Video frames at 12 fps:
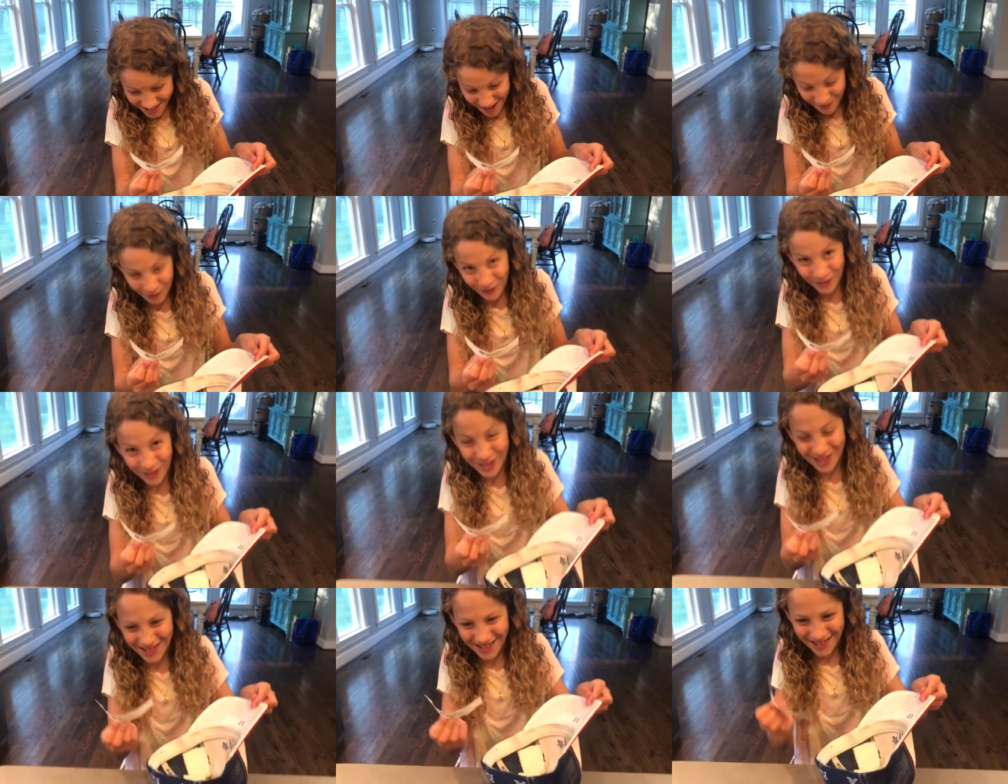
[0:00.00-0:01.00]

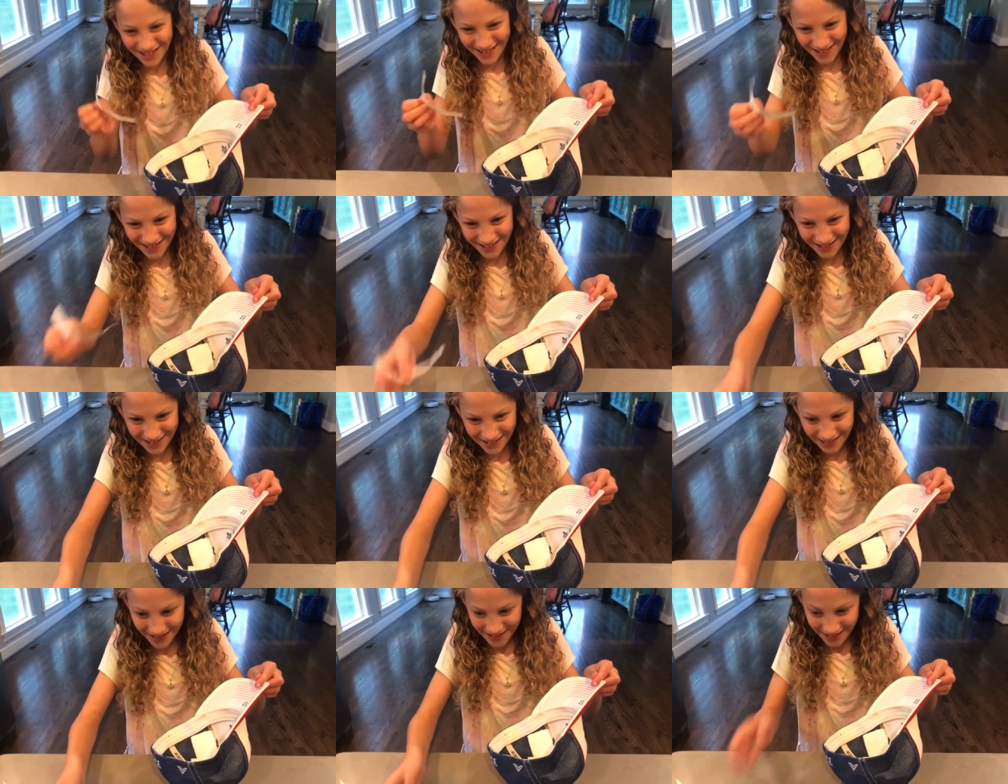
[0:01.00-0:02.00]
Devils. ASU Sun
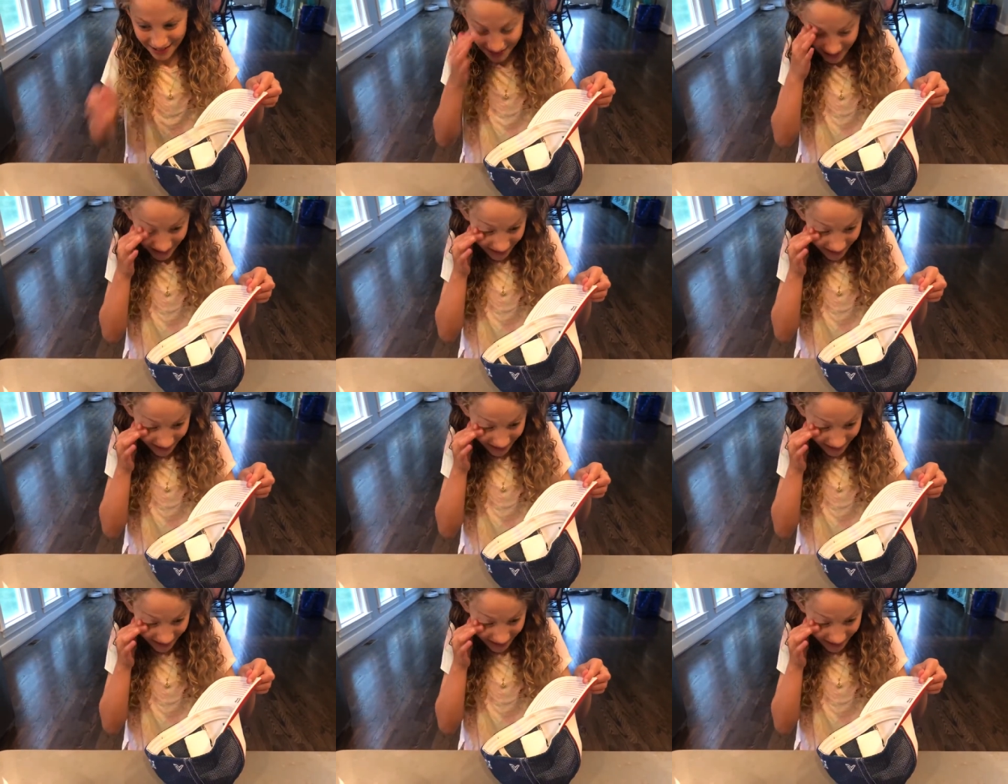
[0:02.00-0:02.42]
Devils.